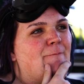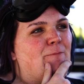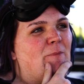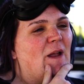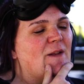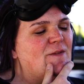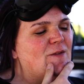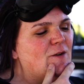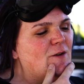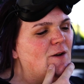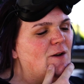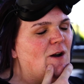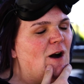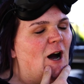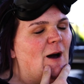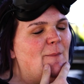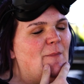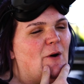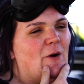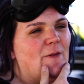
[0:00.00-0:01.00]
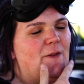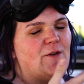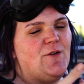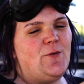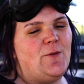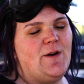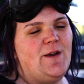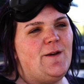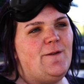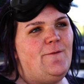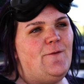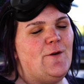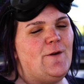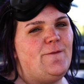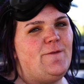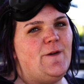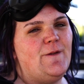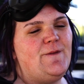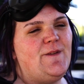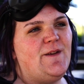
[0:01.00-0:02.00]
It's a good combo. The
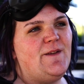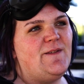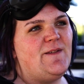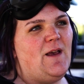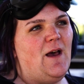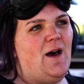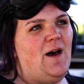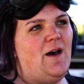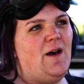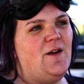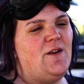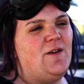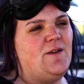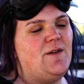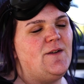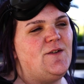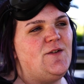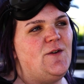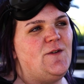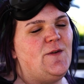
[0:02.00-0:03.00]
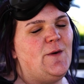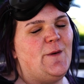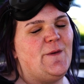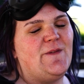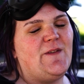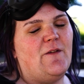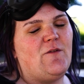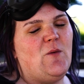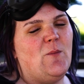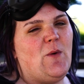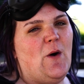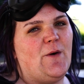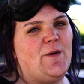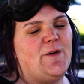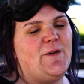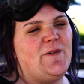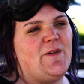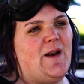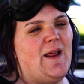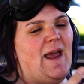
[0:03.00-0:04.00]
2450 2207
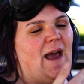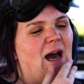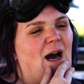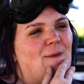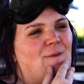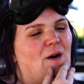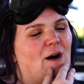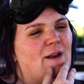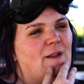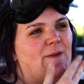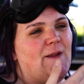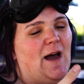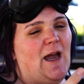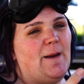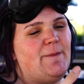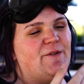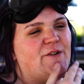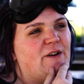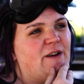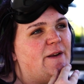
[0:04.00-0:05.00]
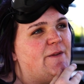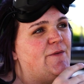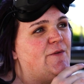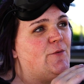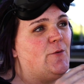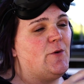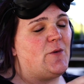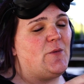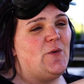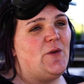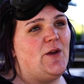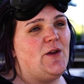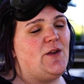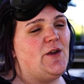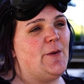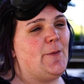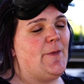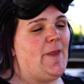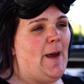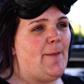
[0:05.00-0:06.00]
motors that I have on it, the hype trains, work really
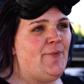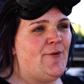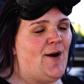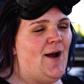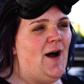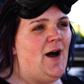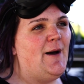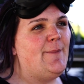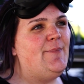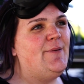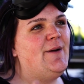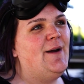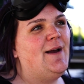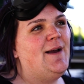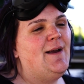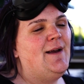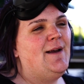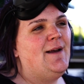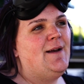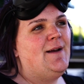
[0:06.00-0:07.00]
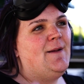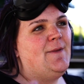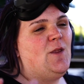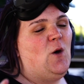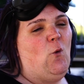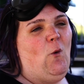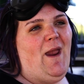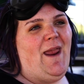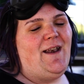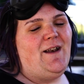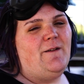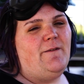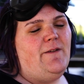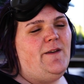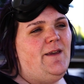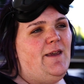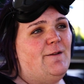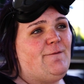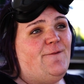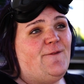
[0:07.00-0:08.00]
good with that prop. The weight of
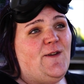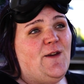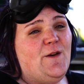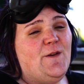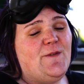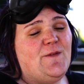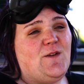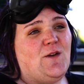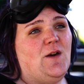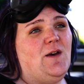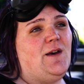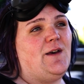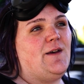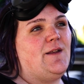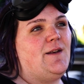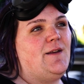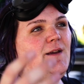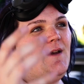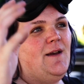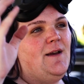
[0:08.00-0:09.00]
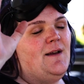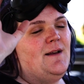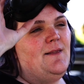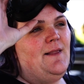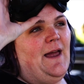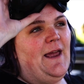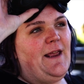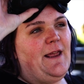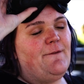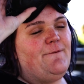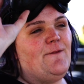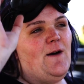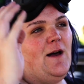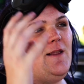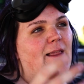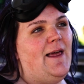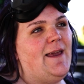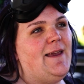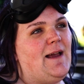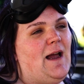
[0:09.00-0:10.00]
it, it feels good. Like, it felt
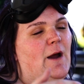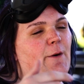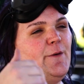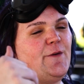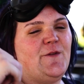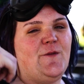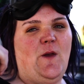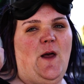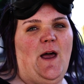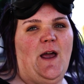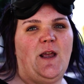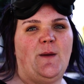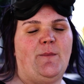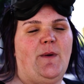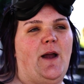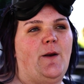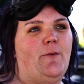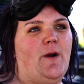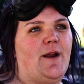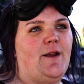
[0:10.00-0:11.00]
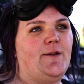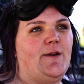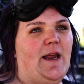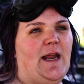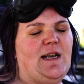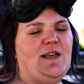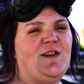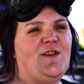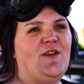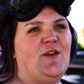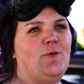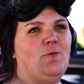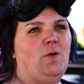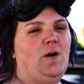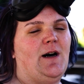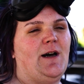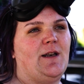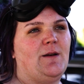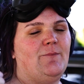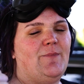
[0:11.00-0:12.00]
like I was flying my regular
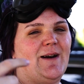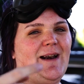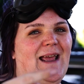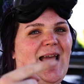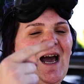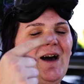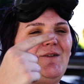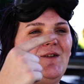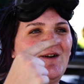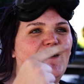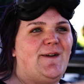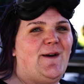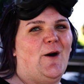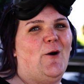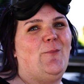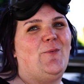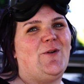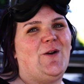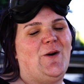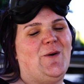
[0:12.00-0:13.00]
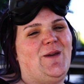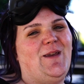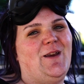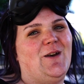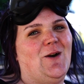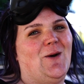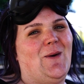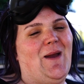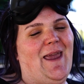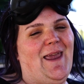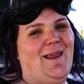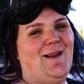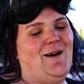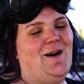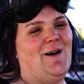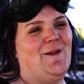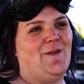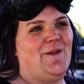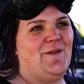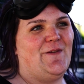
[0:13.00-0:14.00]
HD1, but I have a GoPro Hero 8
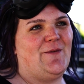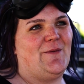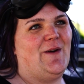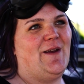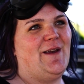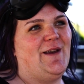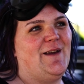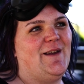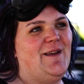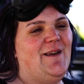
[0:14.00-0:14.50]
on this rig.